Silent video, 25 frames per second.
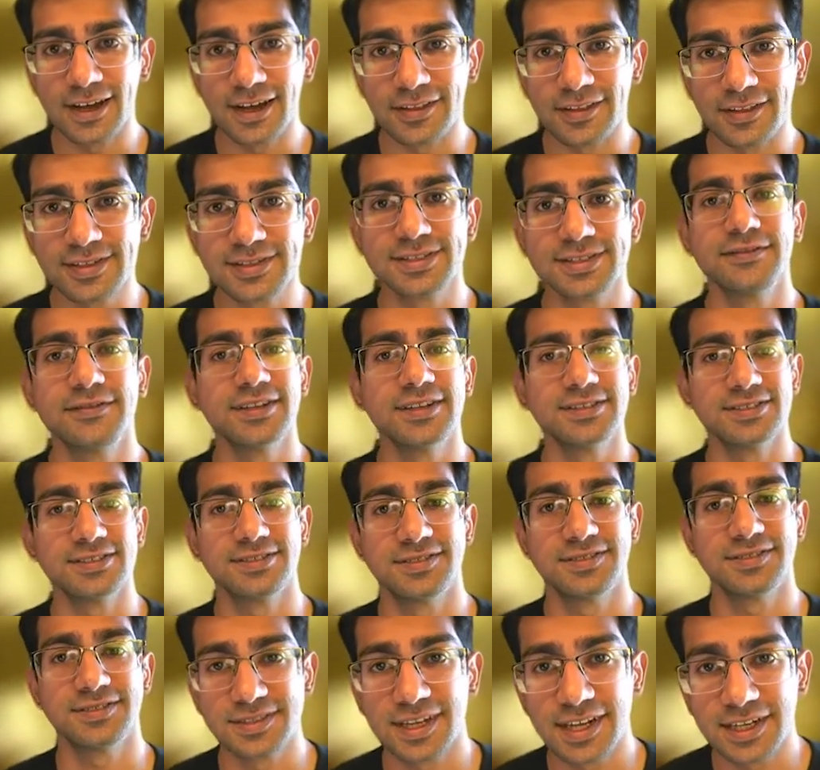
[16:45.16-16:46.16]
This event is
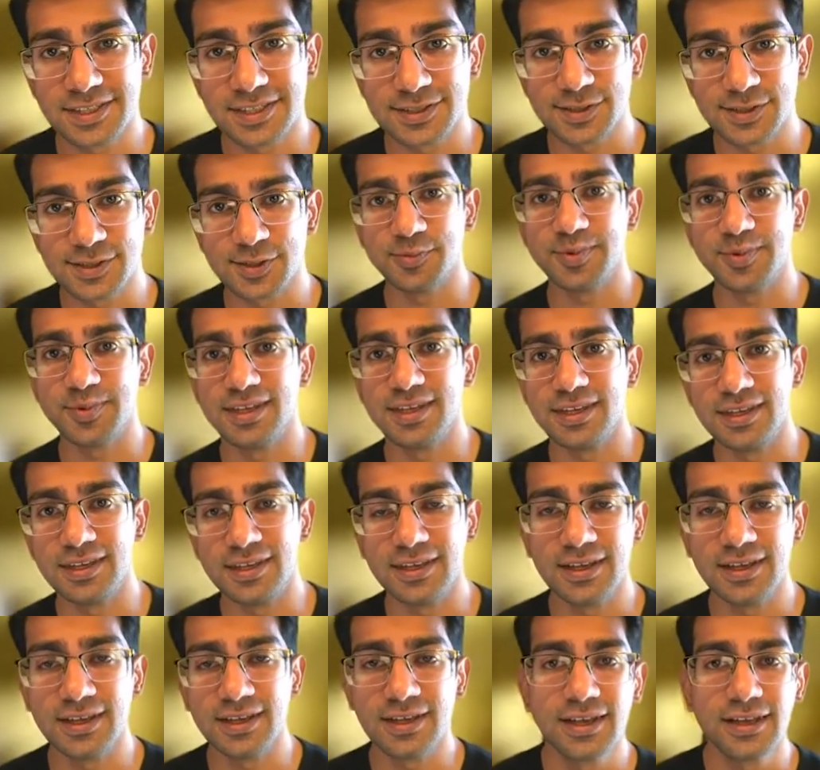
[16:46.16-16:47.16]
designed to
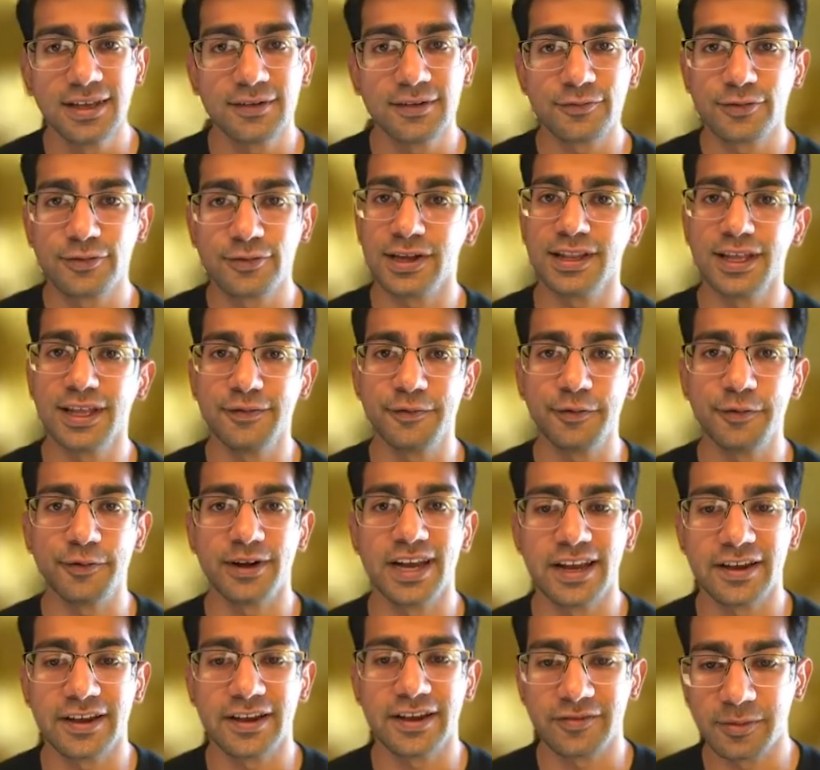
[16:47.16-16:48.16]
be friendly
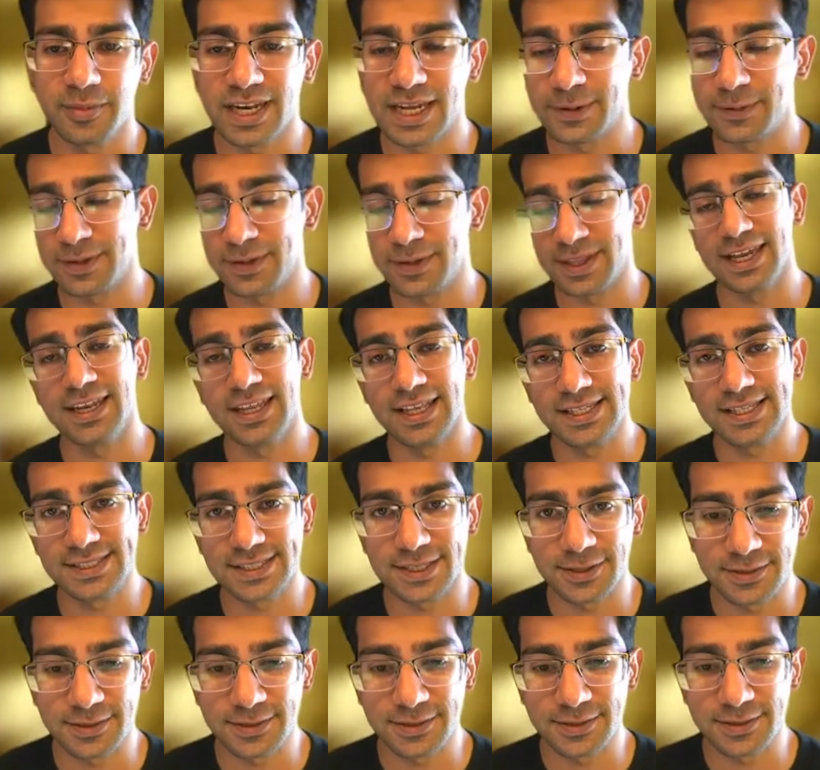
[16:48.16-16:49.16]
for everybody with any
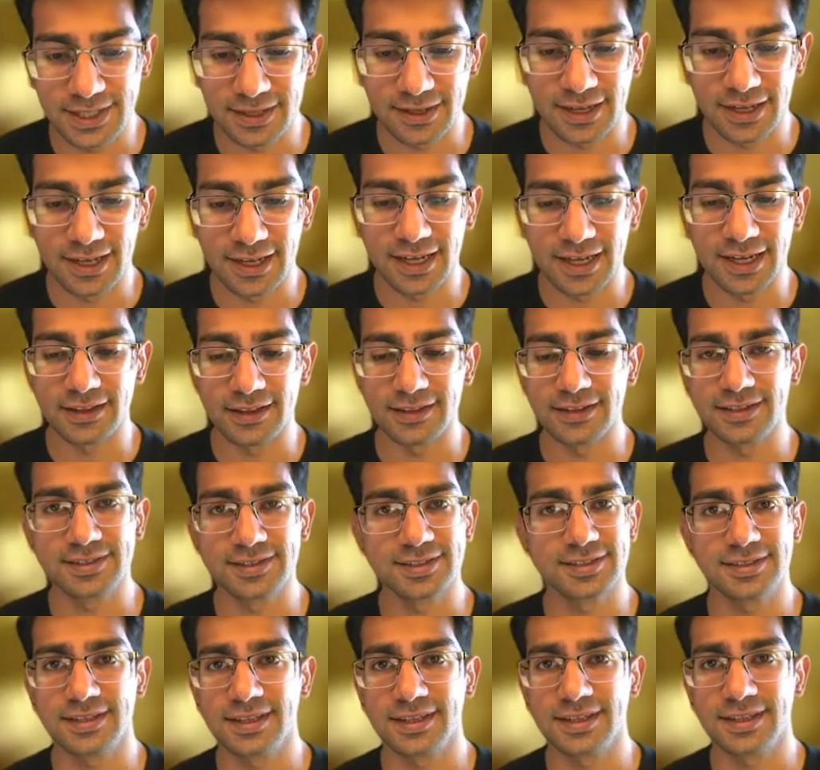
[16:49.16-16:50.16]
skill set.
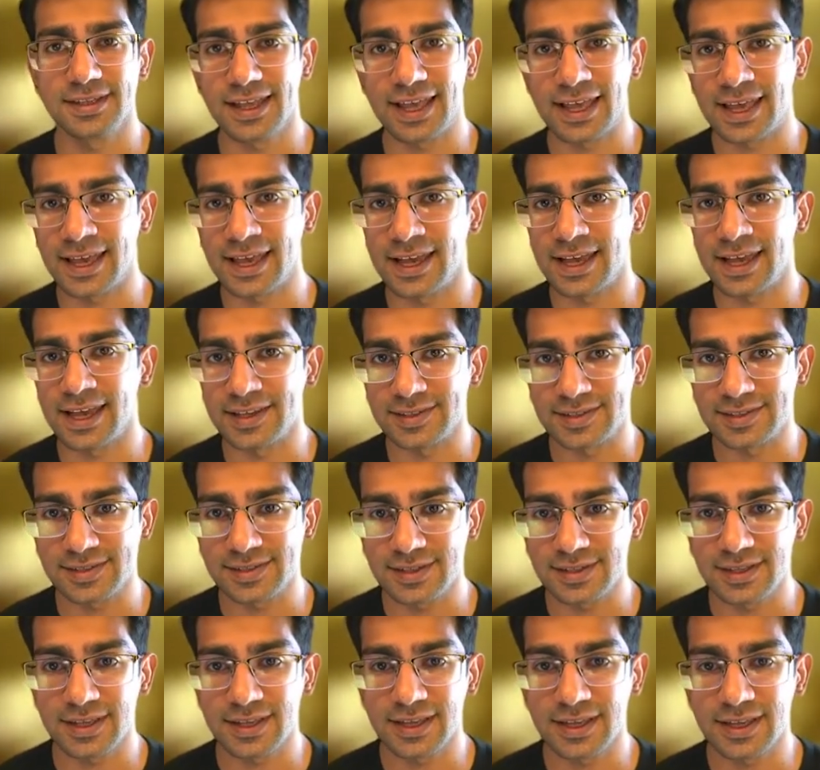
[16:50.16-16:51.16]
This
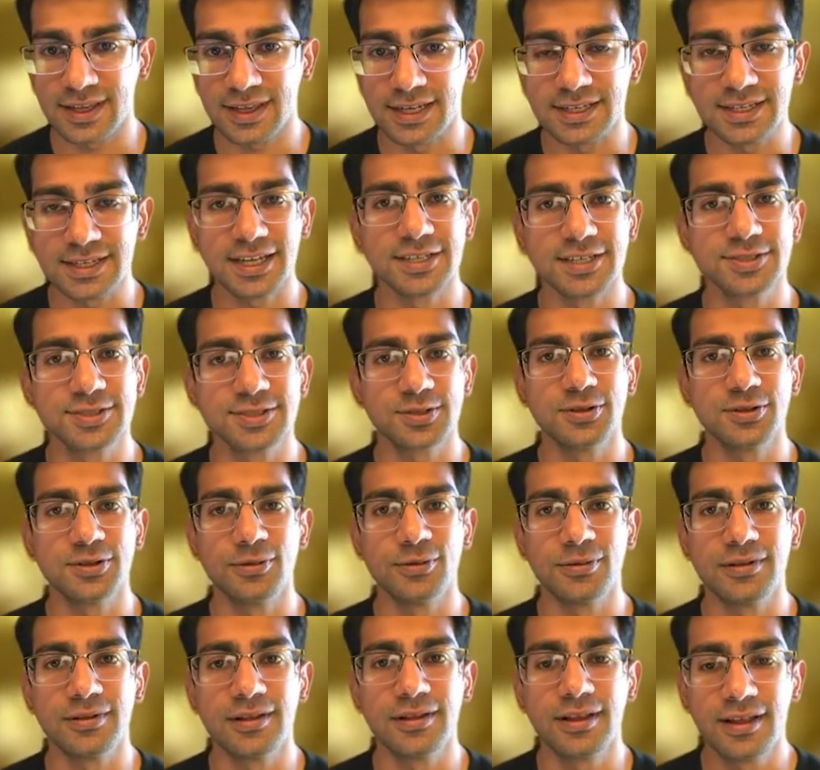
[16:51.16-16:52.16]
has an
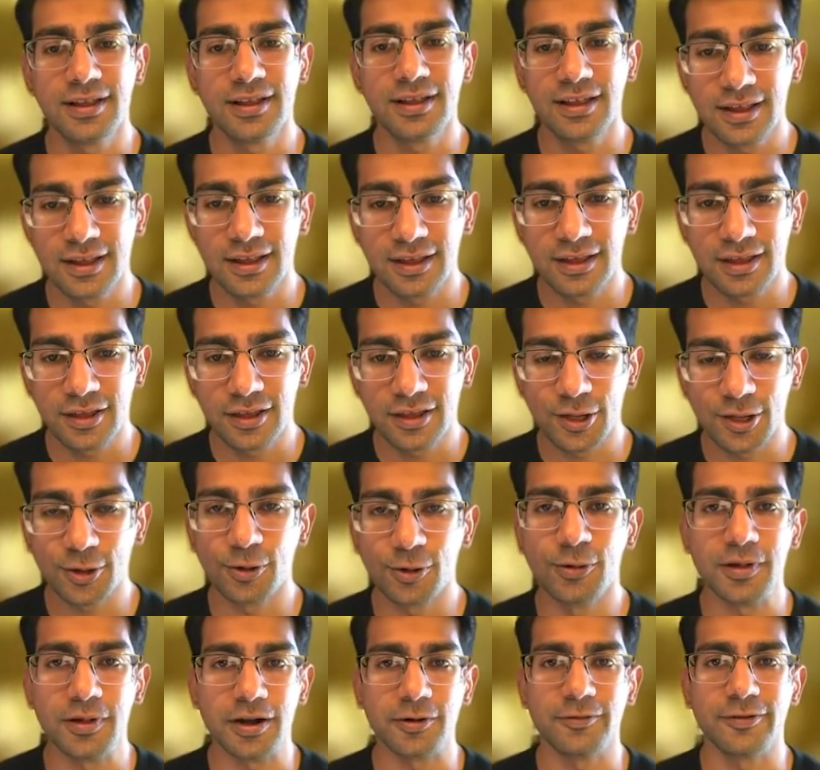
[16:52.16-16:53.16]
intentional
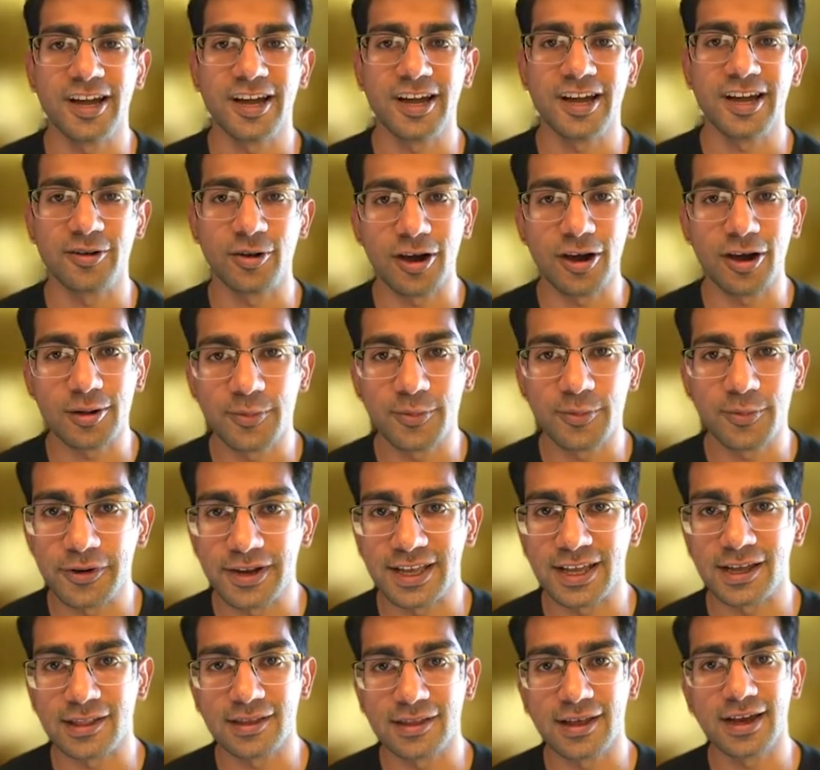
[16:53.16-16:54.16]
goal around
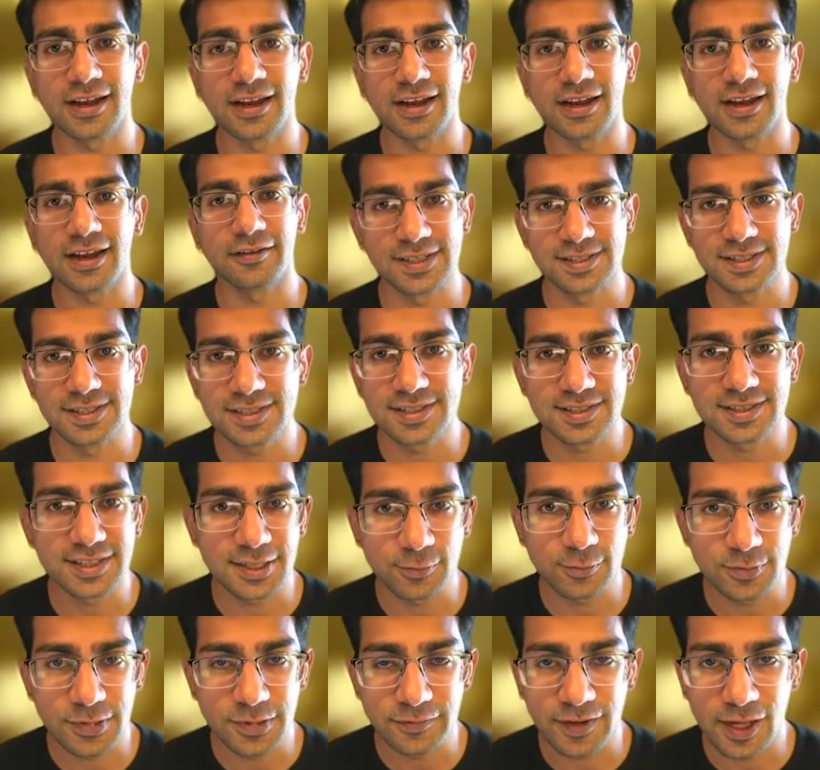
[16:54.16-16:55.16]
onboarding a lot of
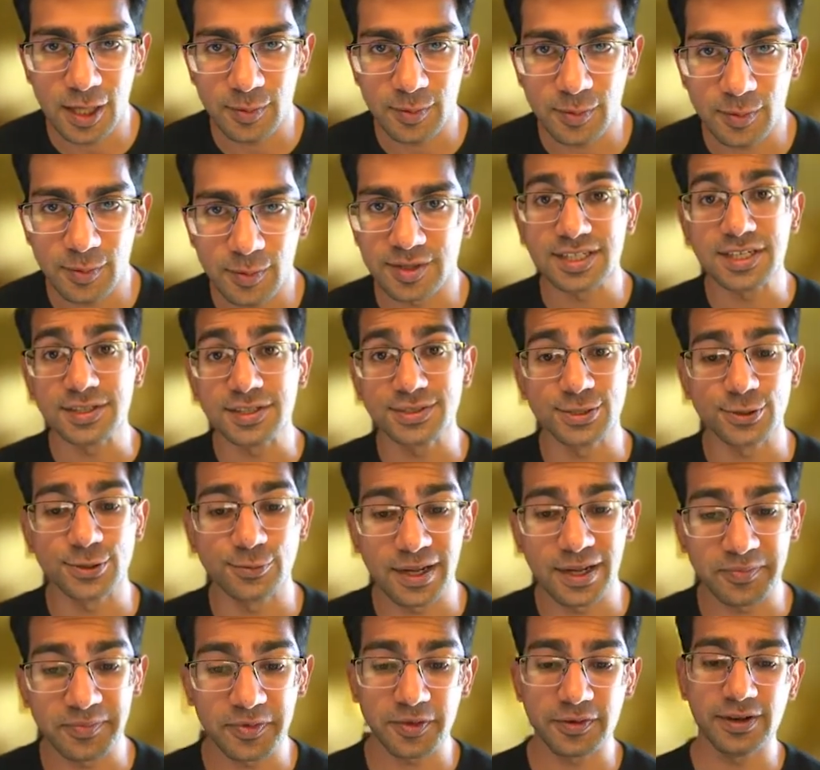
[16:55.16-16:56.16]
existing developers into
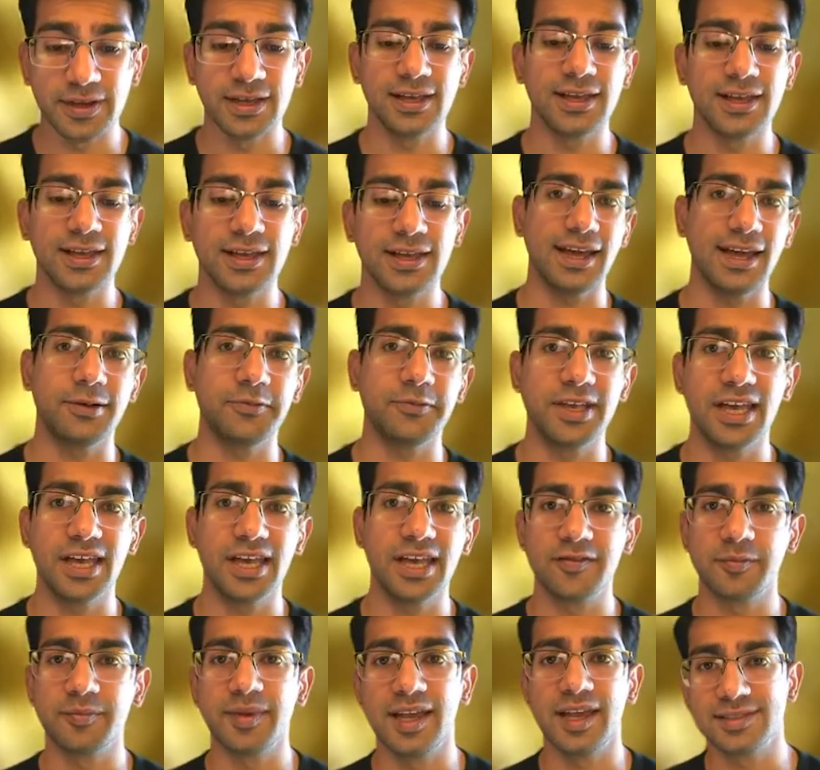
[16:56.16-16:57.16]
Web3, and we
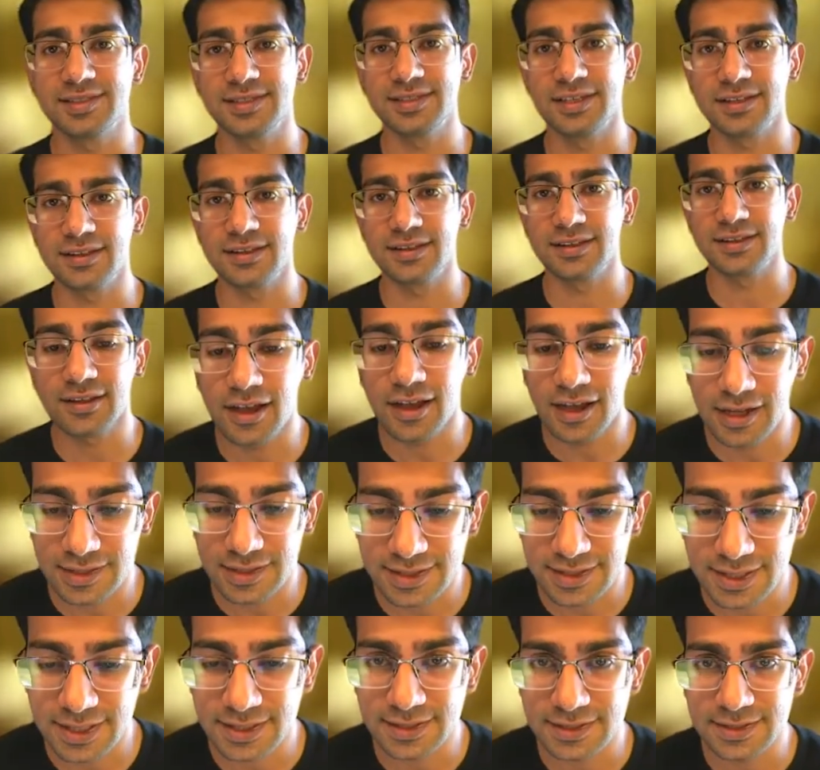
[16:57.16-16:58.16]
have amazing
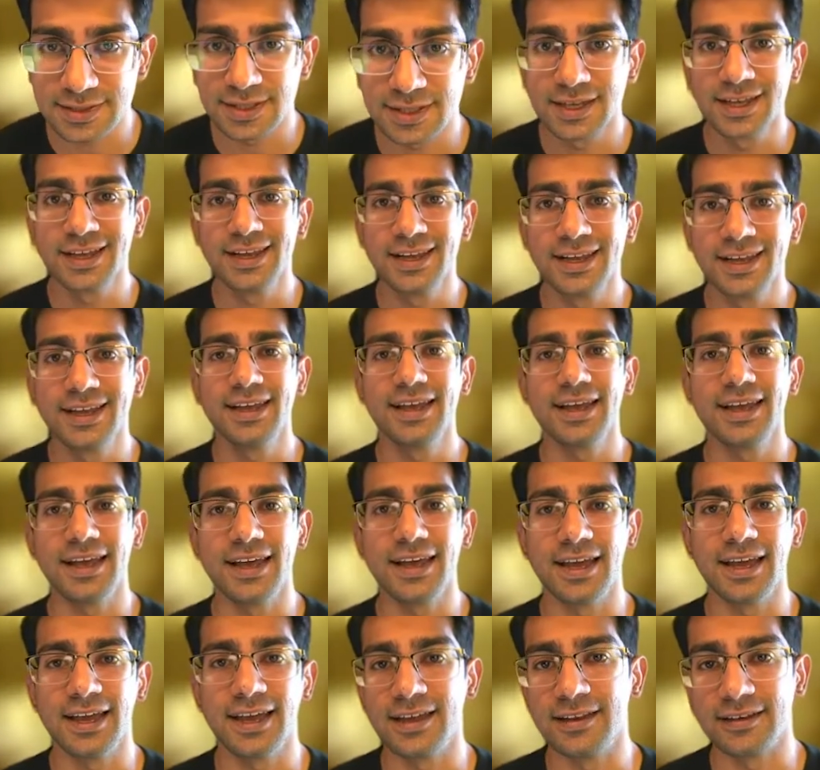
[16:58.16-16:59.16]
content
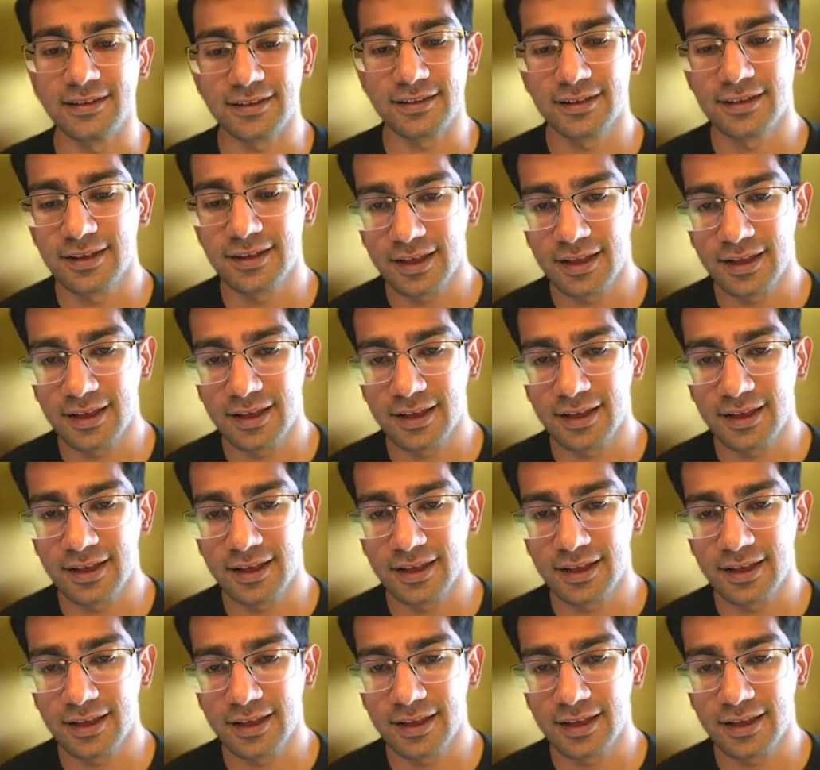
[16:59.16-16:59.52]
and